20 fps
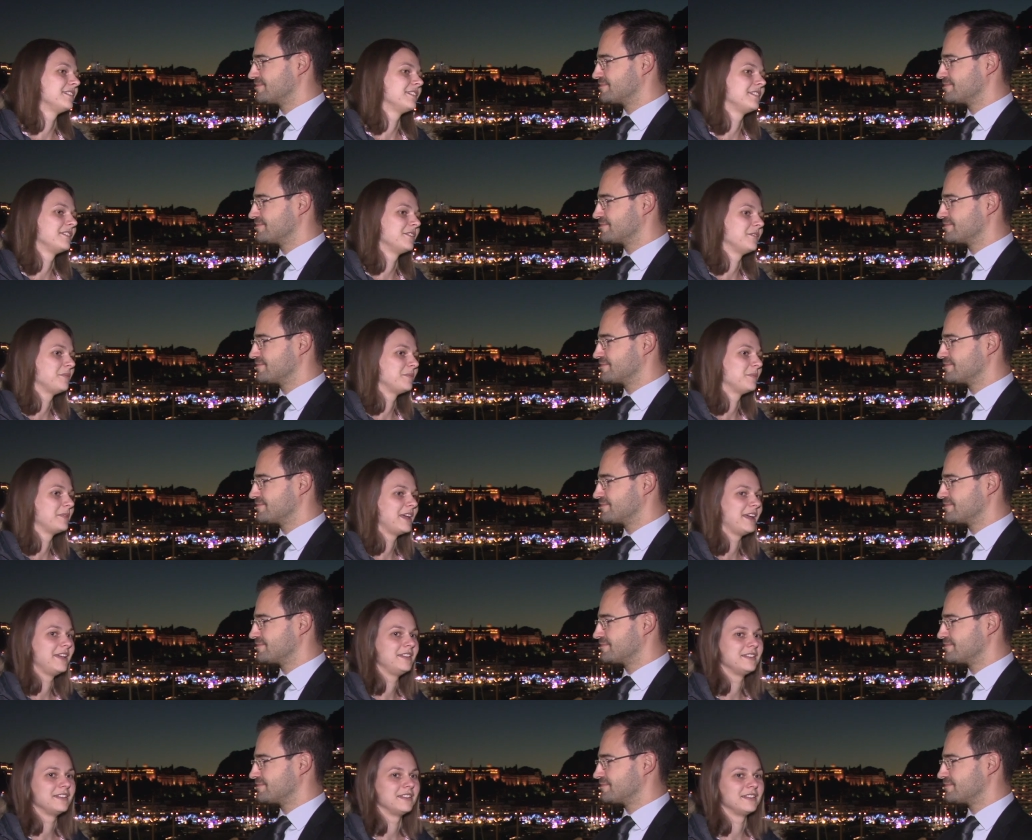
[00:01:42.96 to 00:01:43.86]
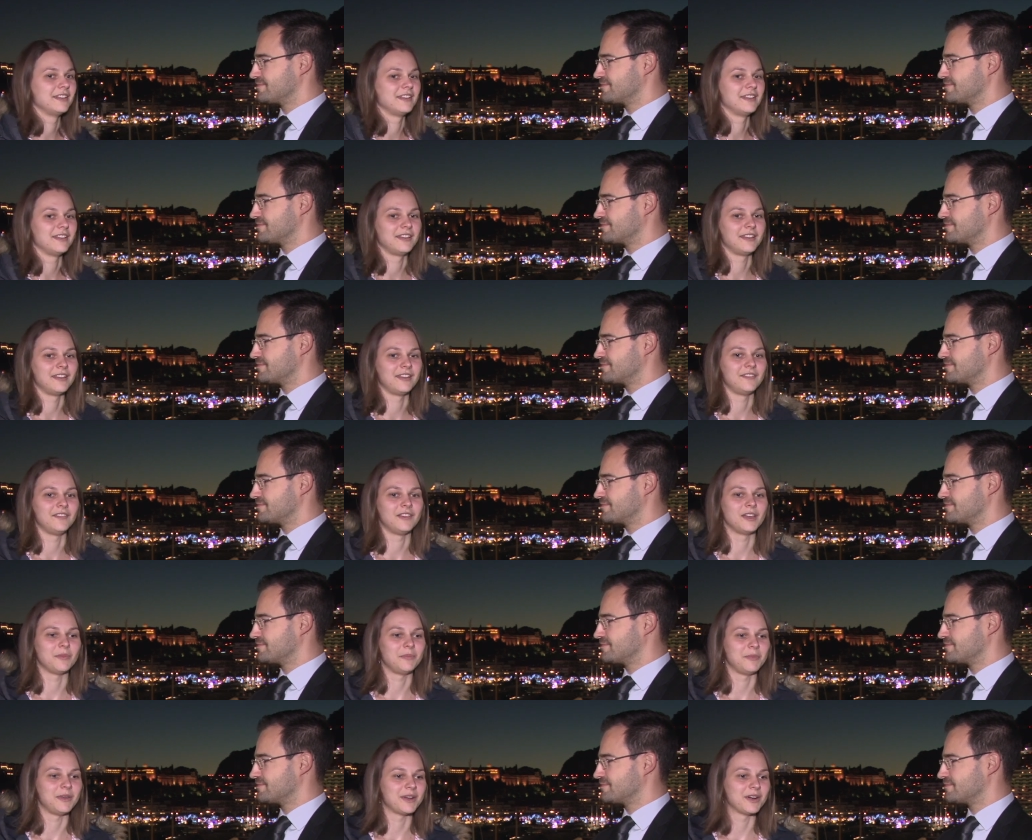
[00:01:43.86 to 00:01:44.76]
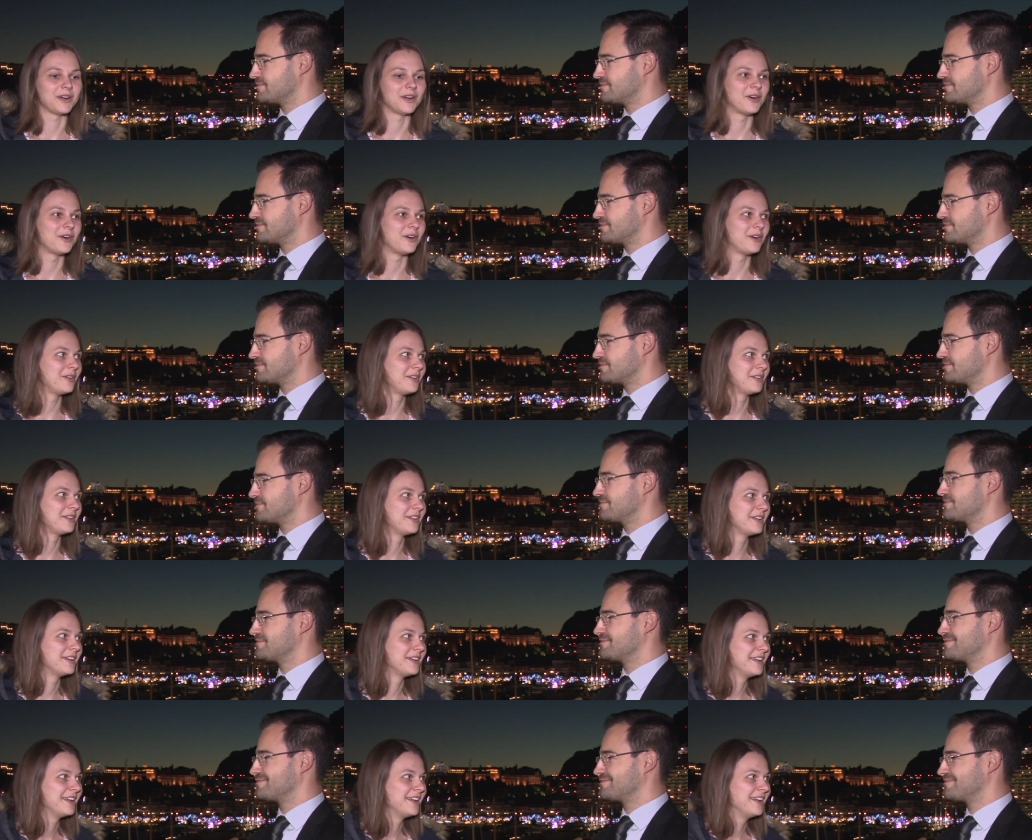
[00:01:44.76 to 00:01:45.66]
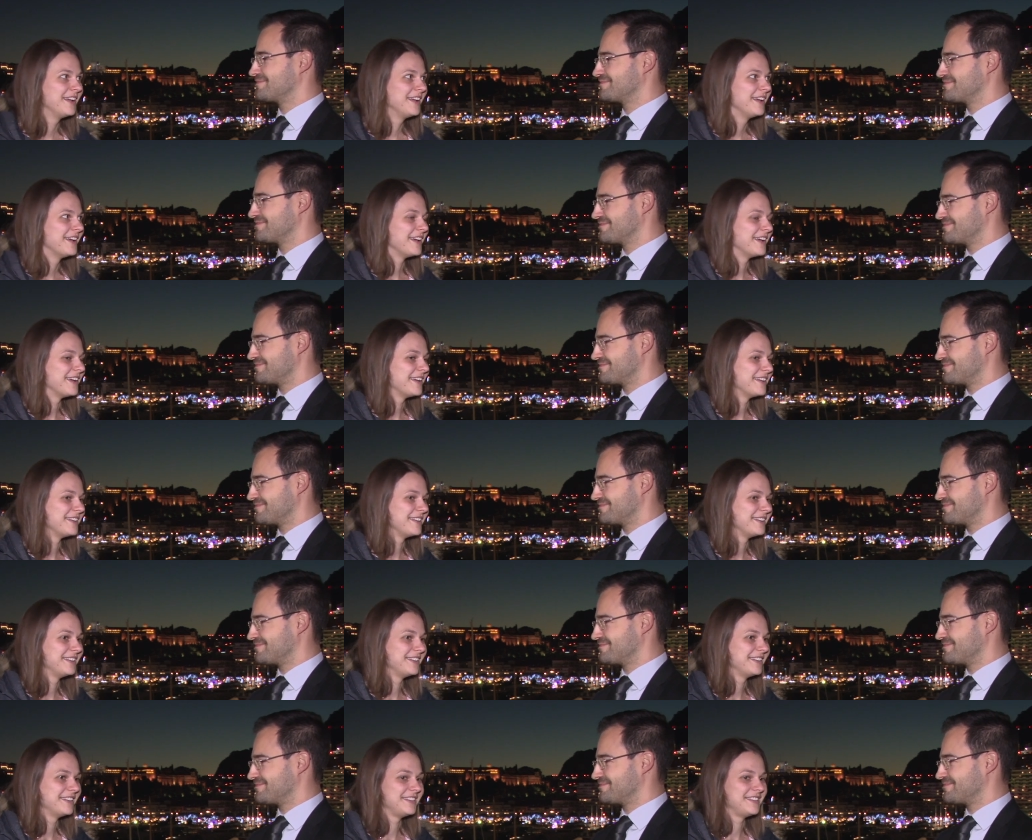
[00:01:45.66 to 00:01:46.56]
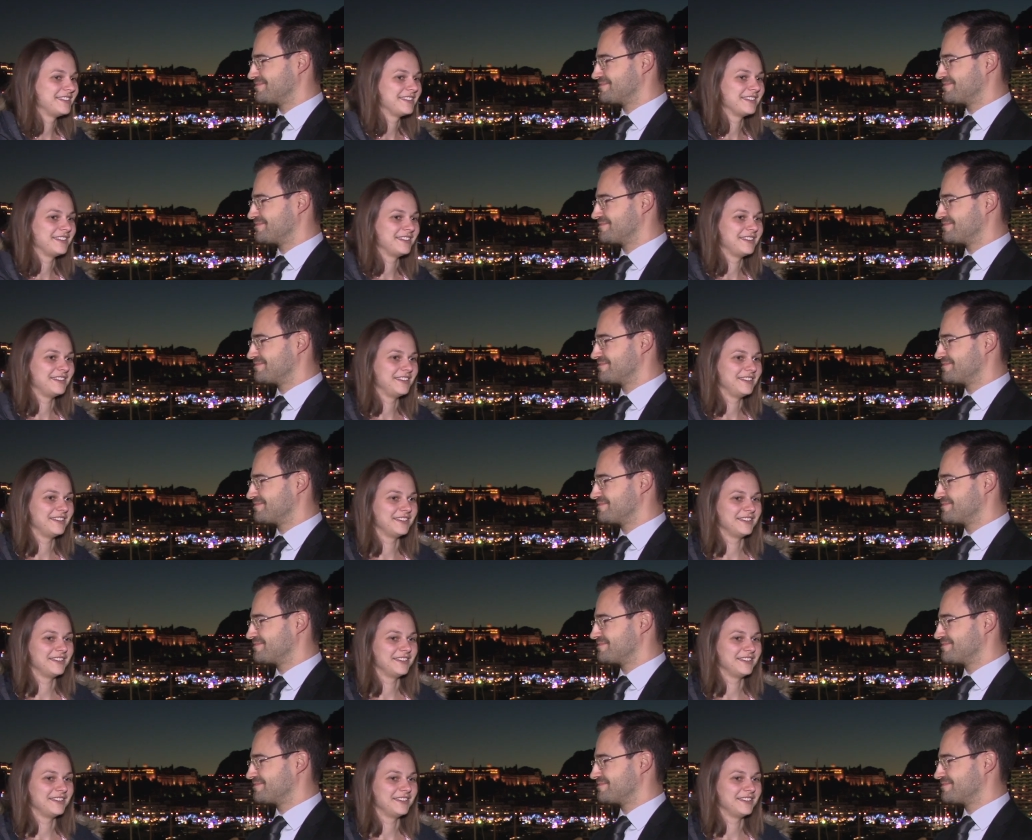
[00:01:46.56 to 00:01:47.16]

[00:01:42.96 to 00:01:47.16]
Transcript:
Speaker 1: uh, we played in the vip hall and uh,